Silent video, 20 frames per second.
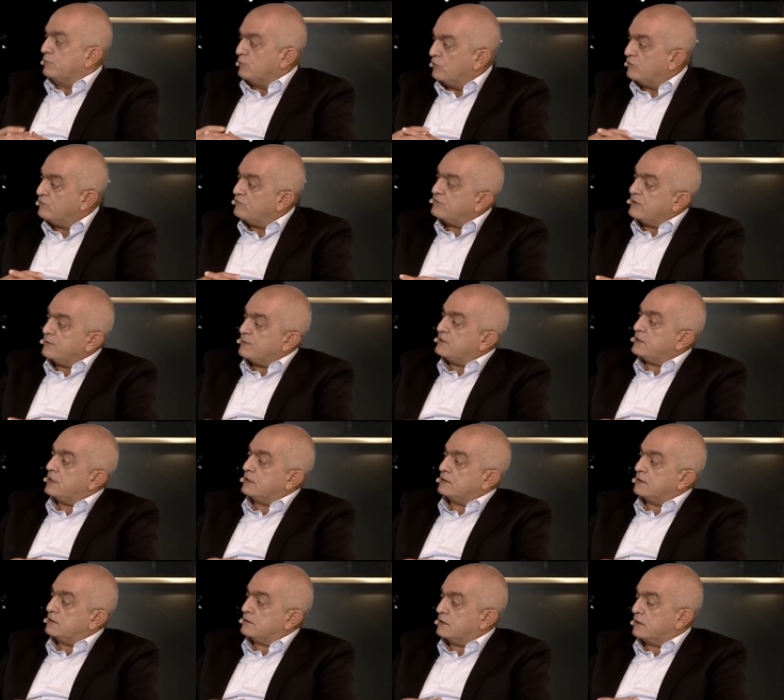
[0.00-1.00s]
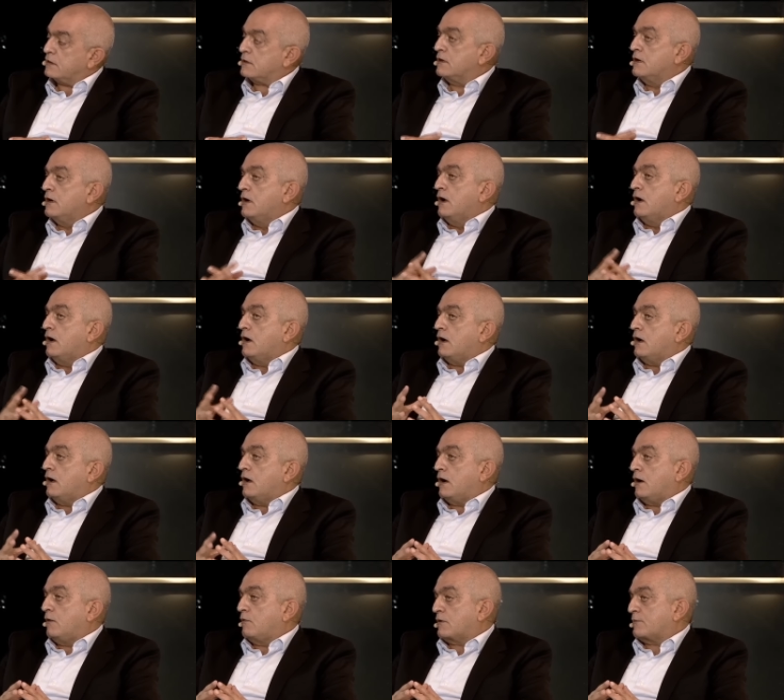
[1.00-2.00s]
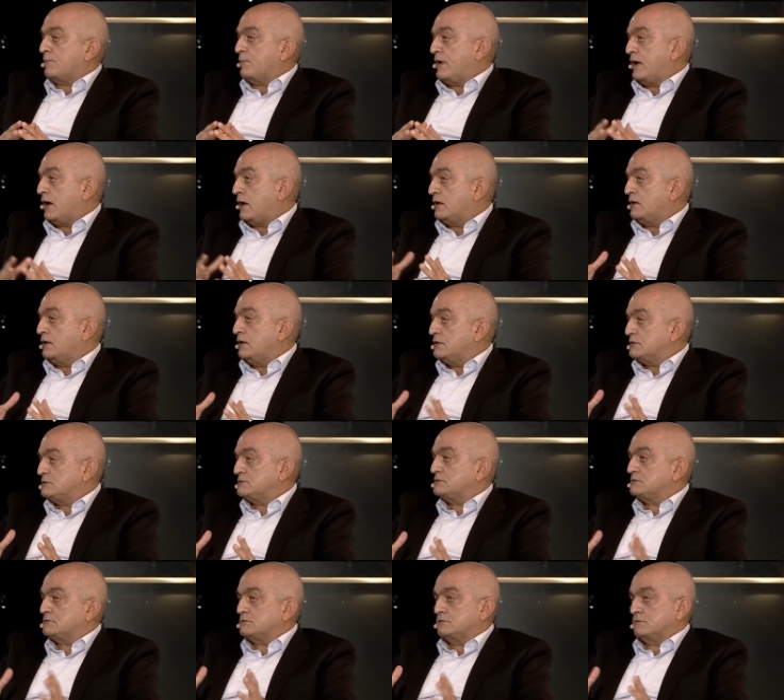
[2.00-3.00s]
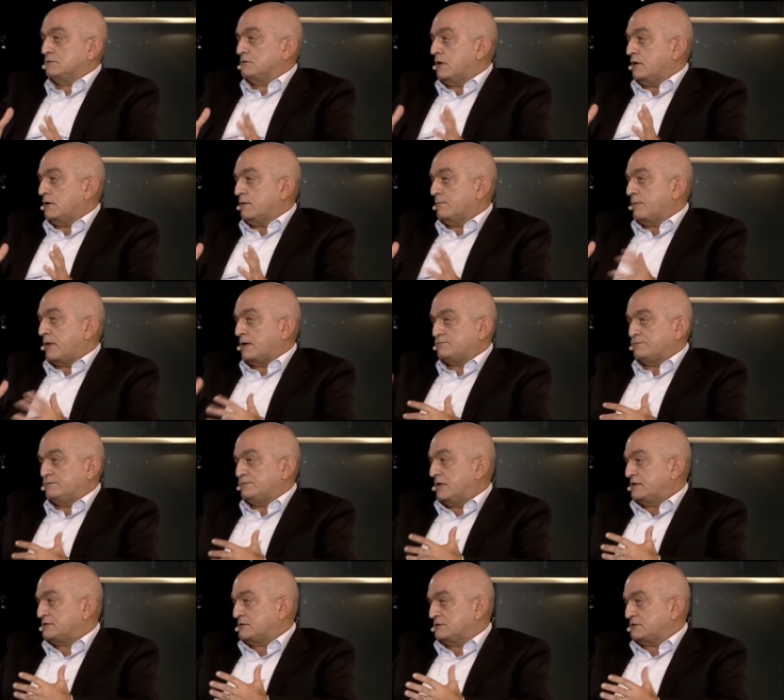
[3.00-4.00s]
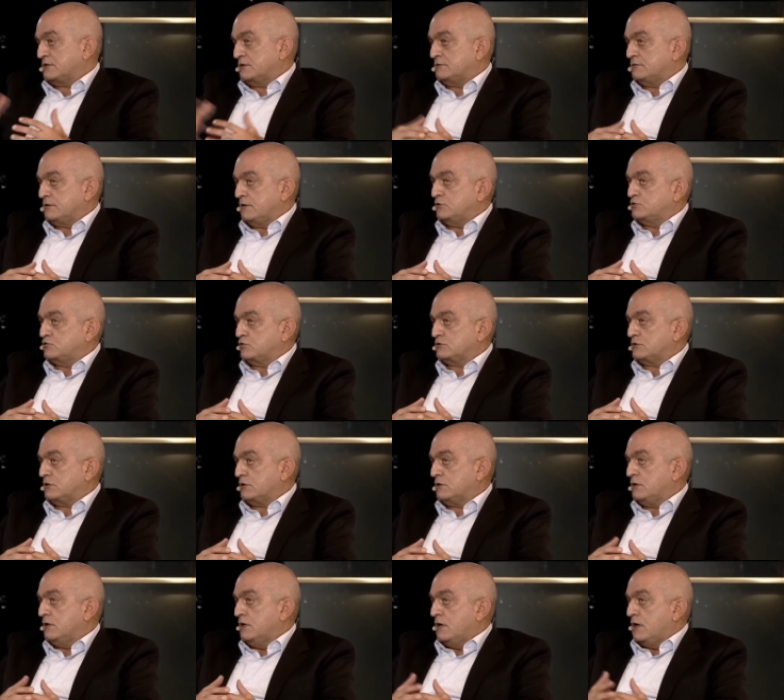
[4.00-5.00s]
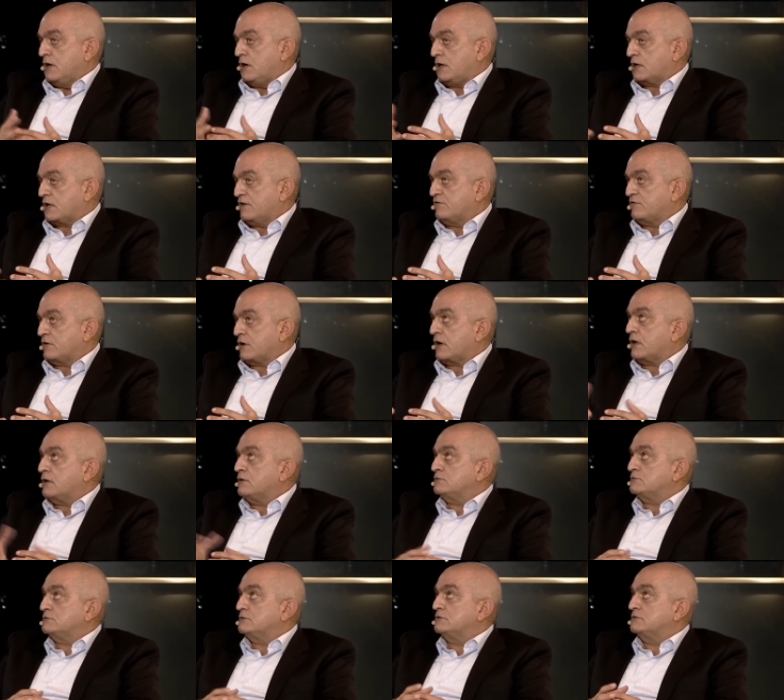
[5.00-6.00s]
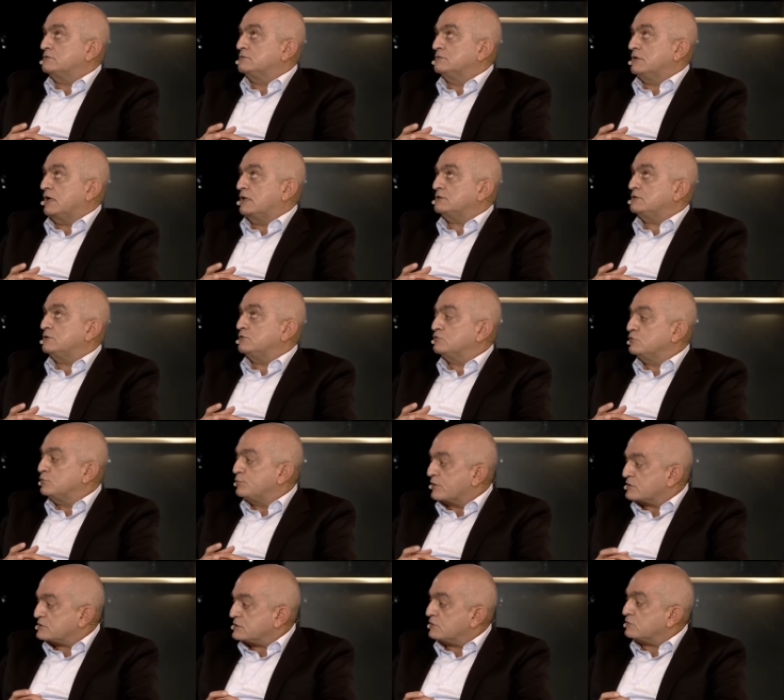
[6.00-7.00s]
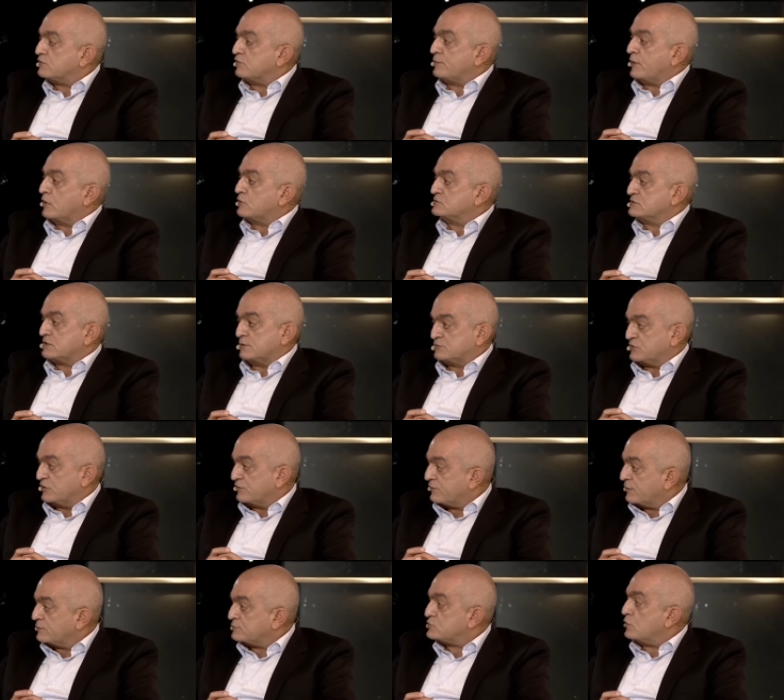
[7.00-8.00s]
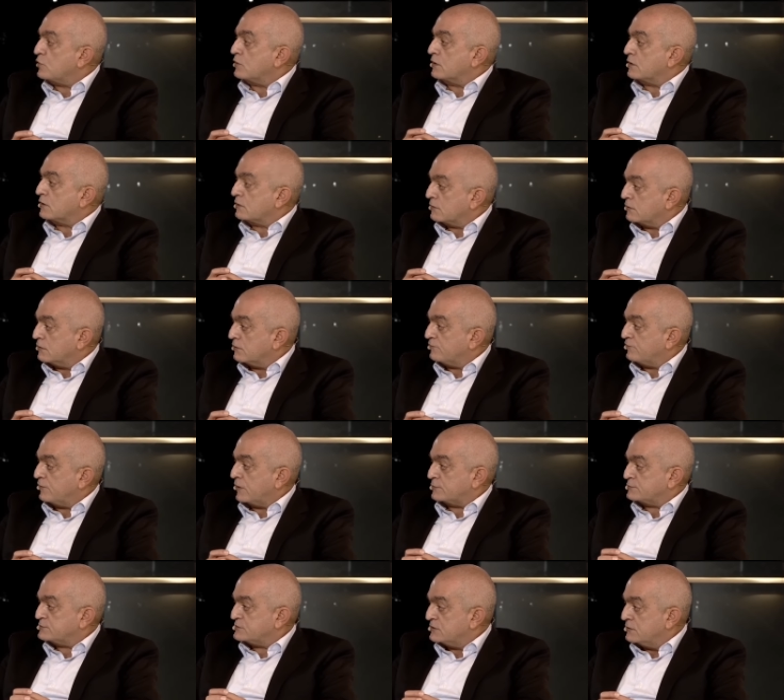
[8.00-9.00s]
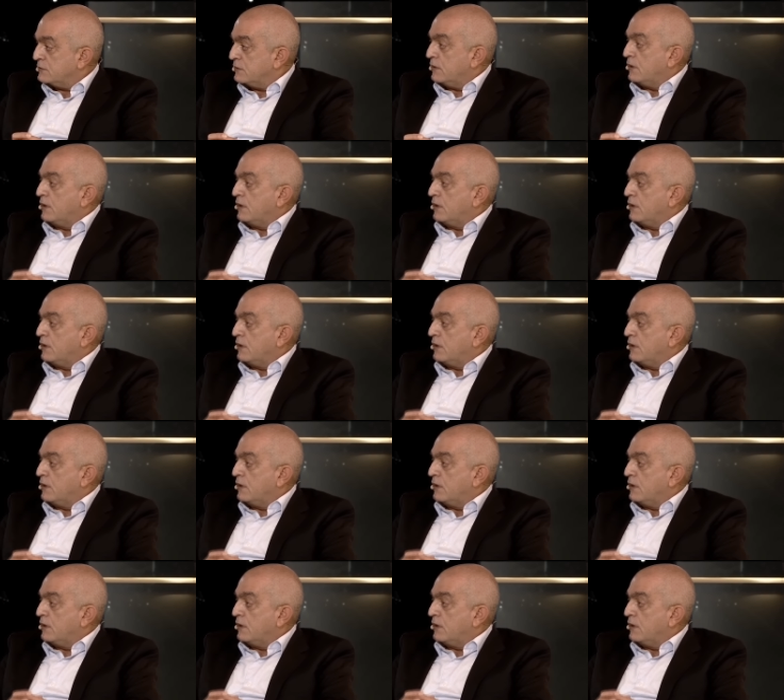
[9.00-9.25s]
we move immediately there. Our plan is, as I said, Jordan, I cover around 92% of my consumption from solar farms.